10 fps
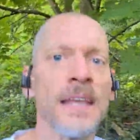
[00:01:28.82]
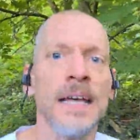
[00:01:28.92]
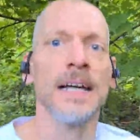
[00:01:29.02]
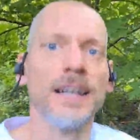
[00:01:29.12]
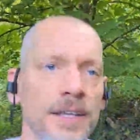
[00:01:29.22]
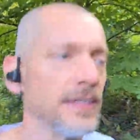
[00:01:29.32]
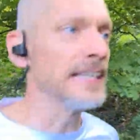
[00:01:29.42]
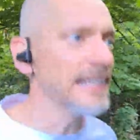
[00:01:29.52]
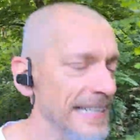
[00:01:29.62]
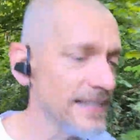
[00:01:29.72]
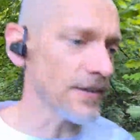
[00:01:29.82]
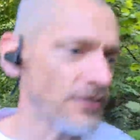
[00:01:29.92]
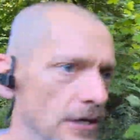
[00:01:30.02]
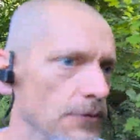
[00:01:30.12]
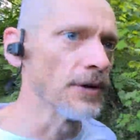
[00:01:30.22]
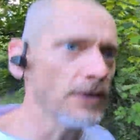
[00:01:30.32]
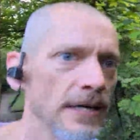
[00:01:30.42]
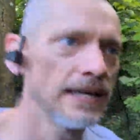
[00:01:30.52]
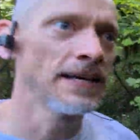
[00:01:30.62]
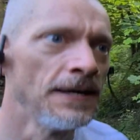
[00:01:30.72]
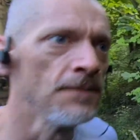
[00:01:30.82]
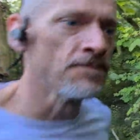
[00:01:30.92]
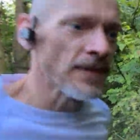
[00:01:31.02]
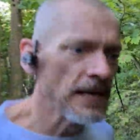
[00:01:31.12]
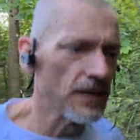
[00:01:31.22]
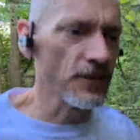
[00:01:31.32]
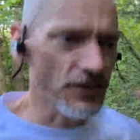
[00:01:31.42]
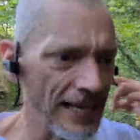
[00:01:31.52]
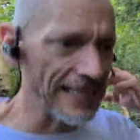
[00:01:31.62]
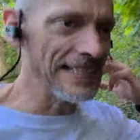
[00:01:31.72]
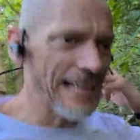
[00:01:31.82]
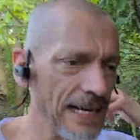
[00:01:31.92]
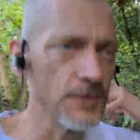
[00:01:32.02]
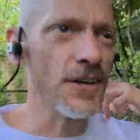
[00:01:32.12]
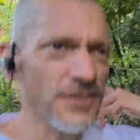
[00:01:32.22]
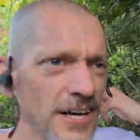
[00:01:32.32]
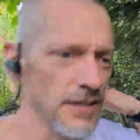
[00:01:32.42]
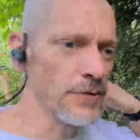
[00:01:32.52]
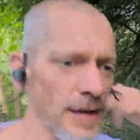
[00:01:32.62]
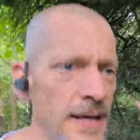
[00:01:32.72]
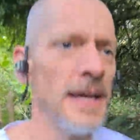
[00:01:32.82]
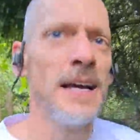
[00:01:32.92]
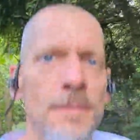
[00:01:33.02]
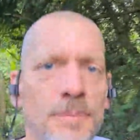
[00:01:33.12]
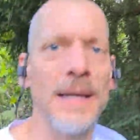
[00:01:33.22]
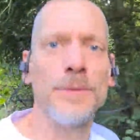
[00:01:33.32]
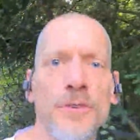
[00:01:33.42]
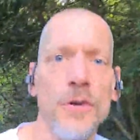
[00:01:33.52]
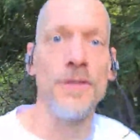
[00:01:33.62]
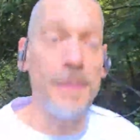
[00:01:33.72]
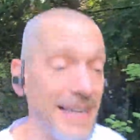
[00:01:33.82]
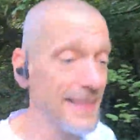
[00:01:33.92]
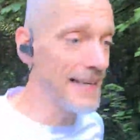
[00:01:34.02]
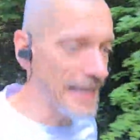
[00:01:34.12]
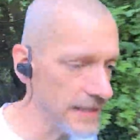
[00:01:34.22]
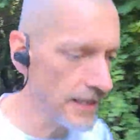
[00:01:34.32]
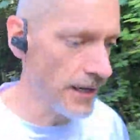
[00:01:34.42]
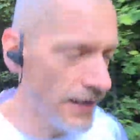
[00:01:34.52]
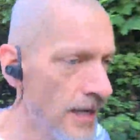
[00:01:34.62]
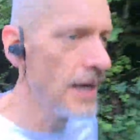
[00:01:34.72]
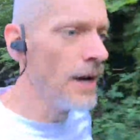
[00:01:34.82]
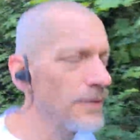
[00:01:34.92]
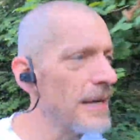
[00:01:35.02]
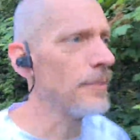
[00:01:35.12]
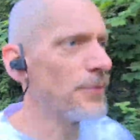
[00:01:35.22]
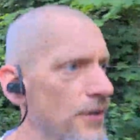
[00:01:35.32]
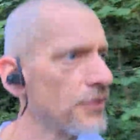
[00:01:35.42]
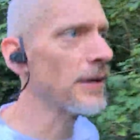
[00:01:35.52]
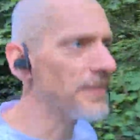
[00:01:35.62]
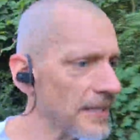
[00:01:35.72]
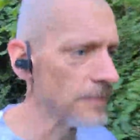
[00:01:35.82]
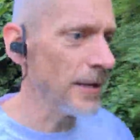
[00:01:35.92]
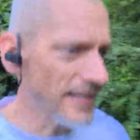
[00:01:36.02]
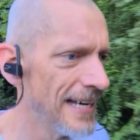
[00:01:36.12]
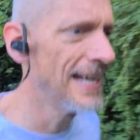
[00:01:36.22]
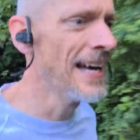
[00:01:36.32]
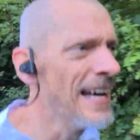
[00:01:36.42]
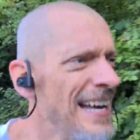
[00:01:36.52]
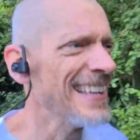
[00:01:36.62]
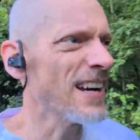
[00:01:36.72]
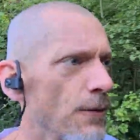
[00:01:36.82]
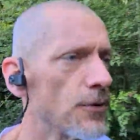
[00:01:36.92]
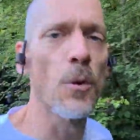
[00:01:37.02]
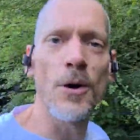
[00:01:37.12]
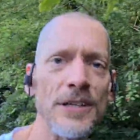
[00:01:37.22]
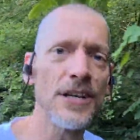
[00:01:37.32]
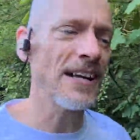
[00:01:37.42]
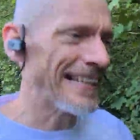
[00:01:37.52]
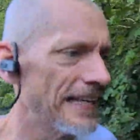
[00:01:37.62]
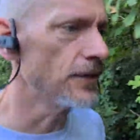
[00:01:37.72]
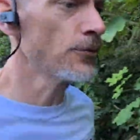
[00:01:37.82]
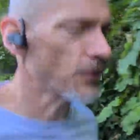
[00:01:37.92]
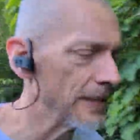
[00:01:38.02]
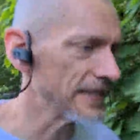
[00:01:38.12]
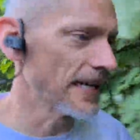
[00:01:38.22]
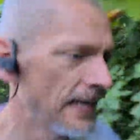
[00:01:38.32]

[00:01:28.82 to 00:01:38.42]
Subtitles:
The lead itself, though, as it's hanging down, does kind of bounce on the back of the neck, which can be frustrating, but I think after a while you kind of get used to it.